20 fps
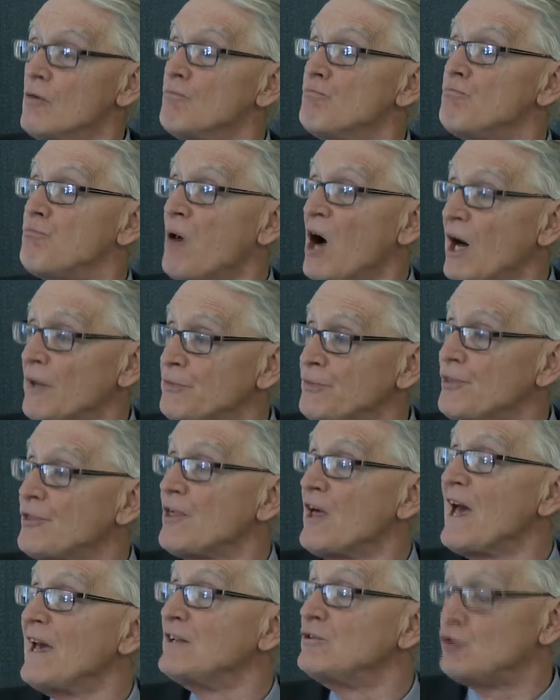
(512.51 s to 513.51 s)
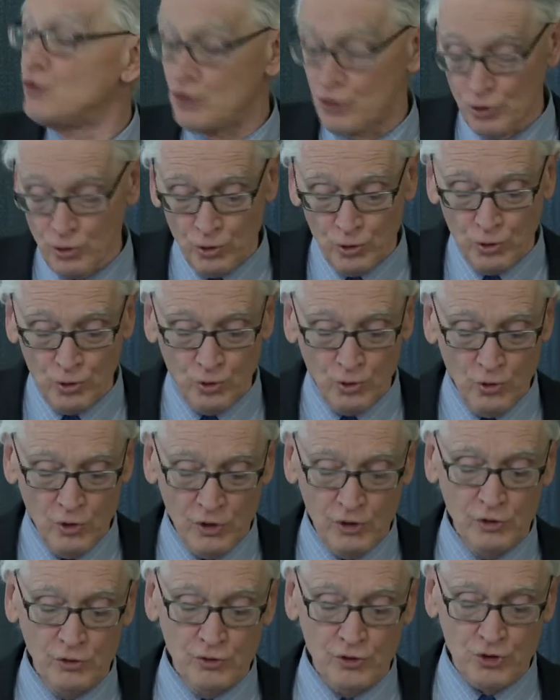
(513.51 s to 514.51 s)
but they do
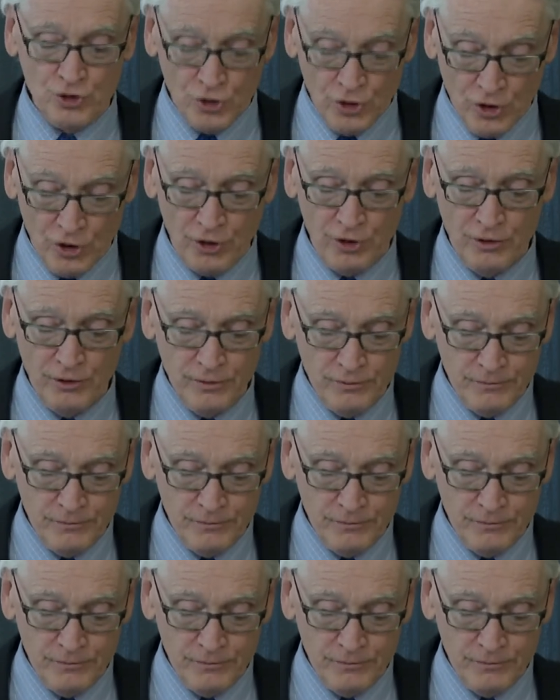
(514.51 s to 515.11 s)
turn.